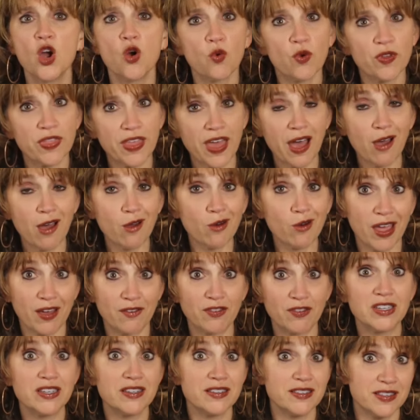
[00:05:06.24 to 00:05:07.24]
without
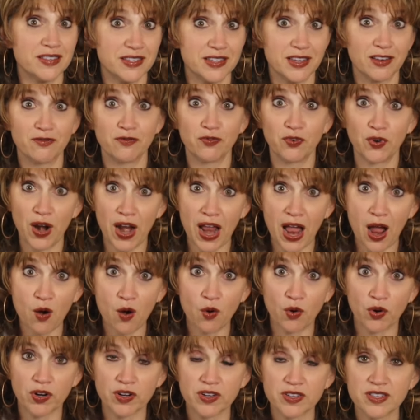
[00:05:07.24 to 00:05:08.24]
having to sit for
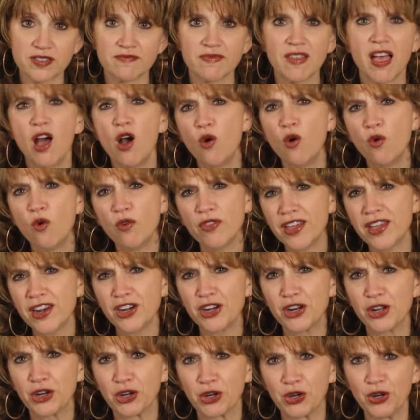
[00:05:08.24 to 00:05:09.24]
hours. Well, then it
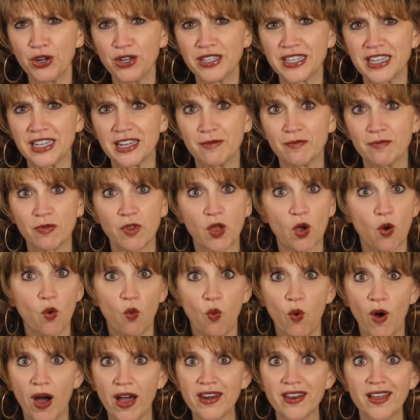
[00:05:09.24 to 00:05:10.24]
occurred to him
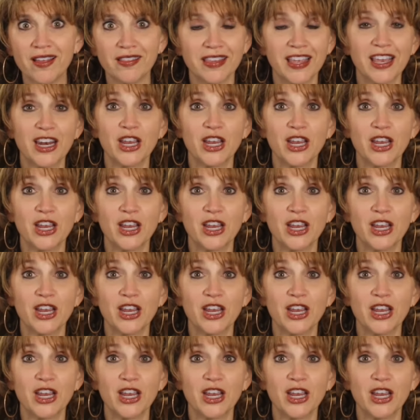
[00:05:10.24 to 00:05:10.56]
why not let a